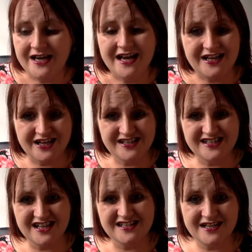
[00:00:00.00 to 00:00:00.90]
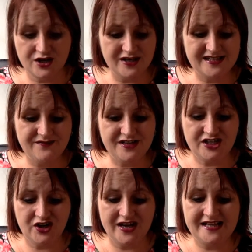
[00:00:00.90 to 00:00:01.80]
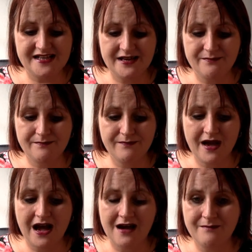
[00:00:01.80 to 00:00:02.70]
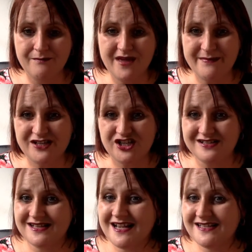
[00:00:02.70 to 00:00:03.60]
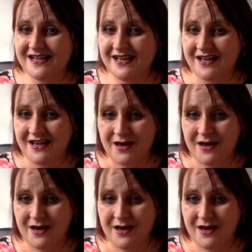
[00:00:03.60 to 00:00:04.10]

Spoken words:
And you can start to say, you know, is it video? Is it images? Is it